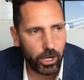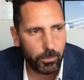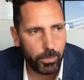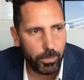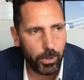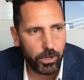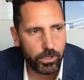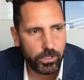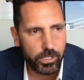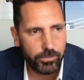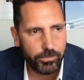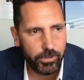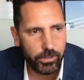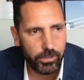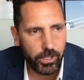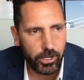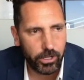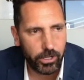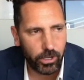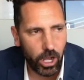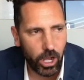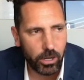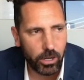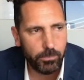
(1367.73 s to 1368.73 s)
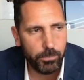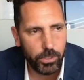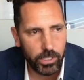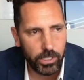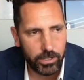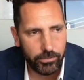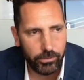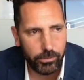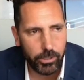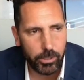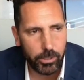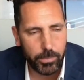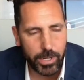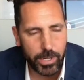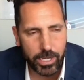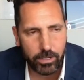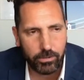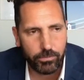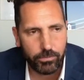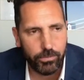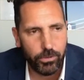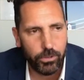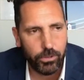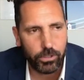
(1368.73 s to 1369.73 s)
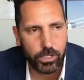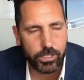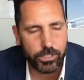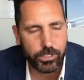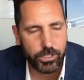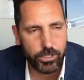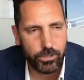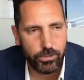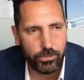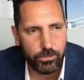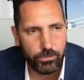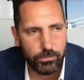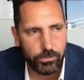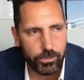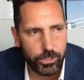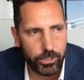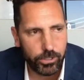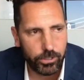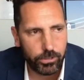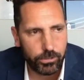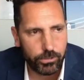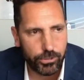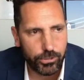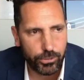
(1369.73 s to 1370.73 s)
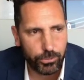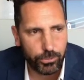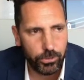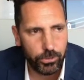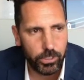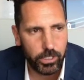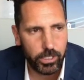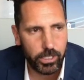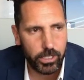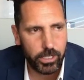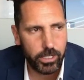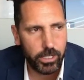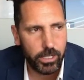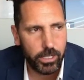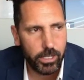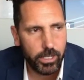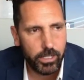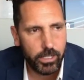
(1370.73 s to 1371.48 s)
are parts of it that are unbelievably meaningful because you're truly